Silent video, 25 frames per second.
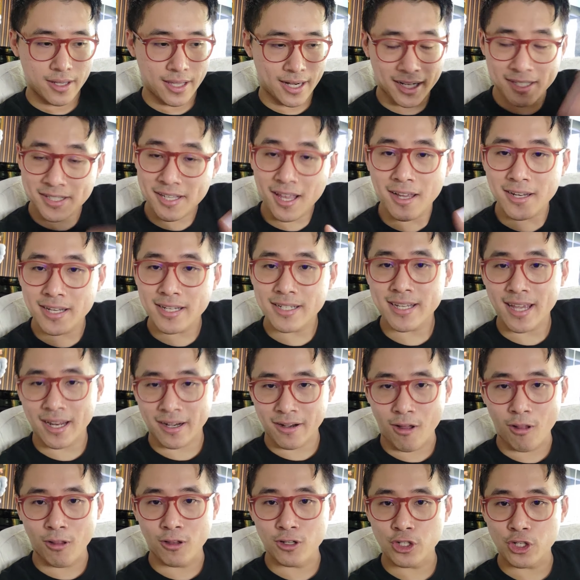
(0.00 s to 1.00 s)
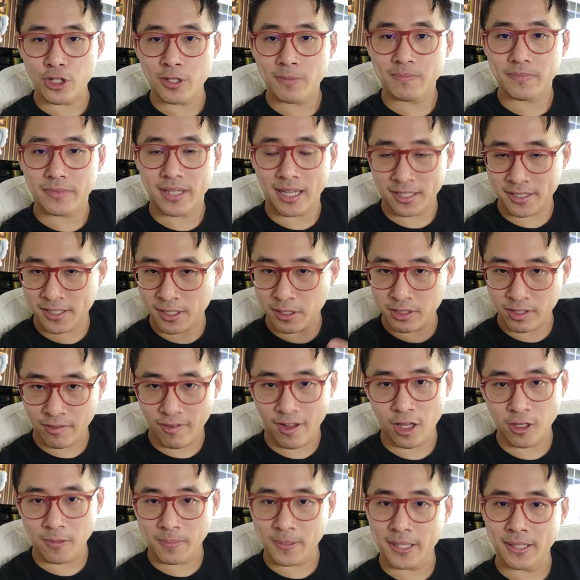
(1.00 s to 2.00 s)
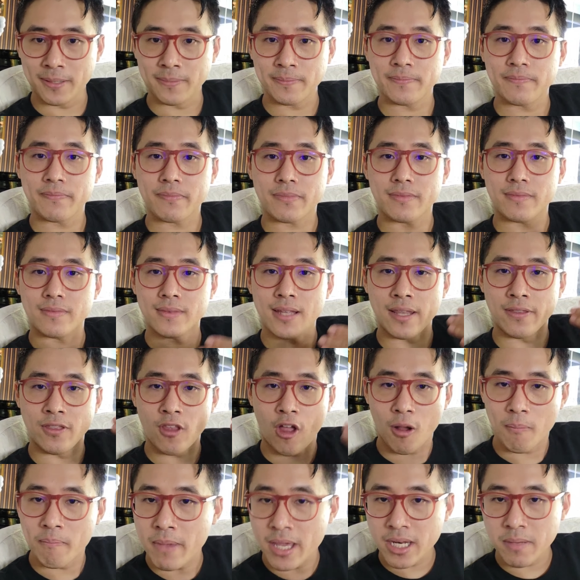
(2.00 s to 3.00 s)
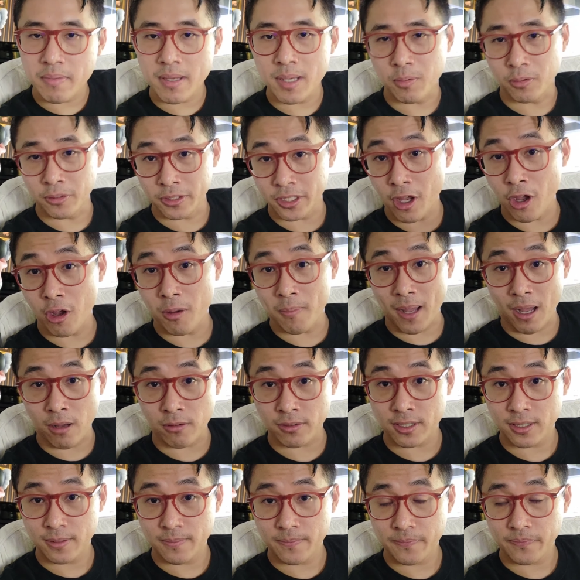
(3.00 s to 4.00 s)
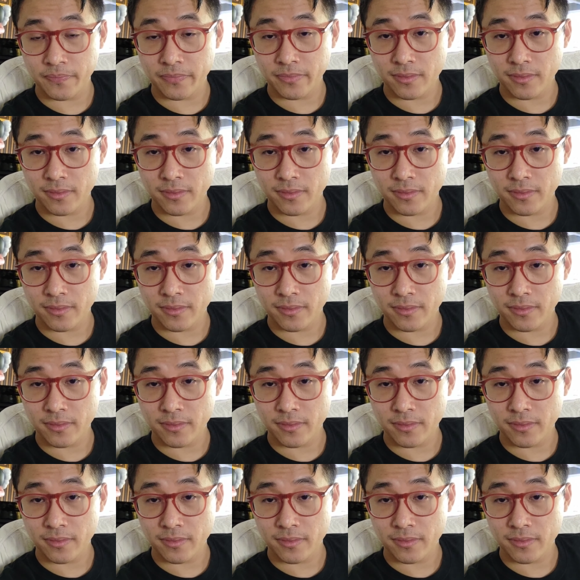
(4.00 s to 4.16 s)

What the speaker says: an exciting technology that's still developing that not many people know about.